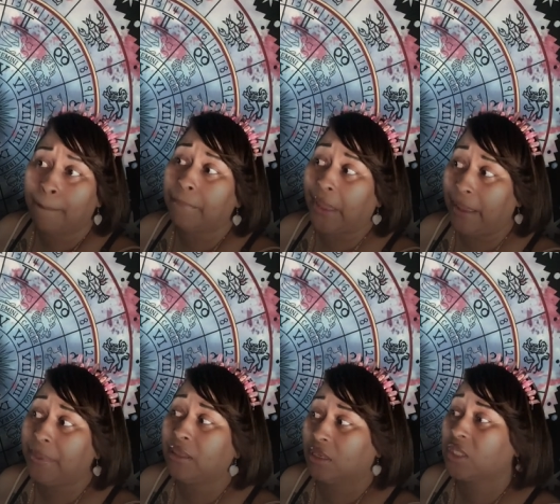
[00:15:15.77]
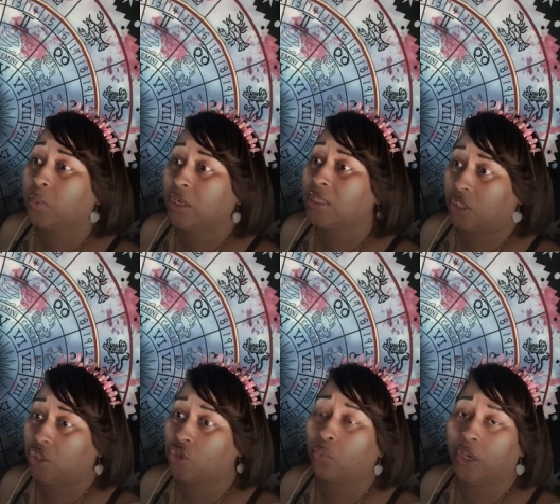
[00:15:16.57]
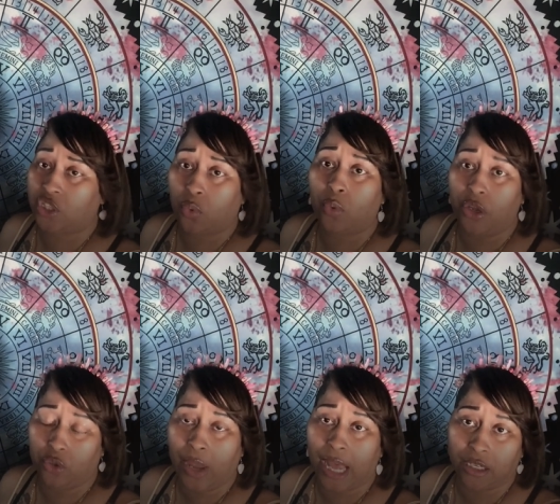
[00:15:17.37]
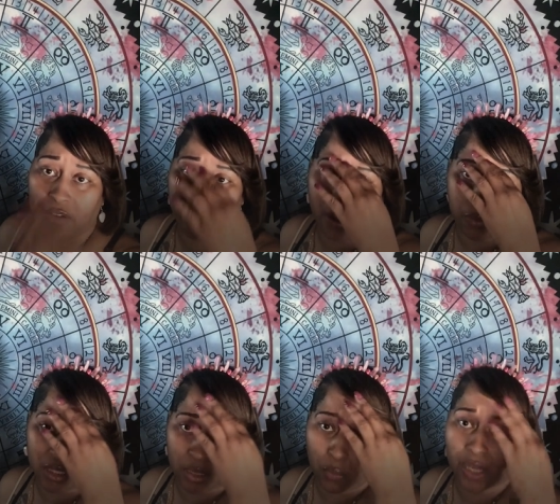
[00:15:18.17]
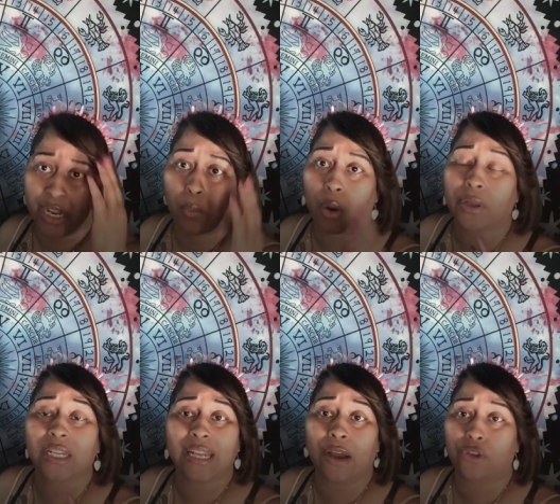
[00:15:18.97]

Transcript: maybe this was a situation where you had an affair with someone at work and now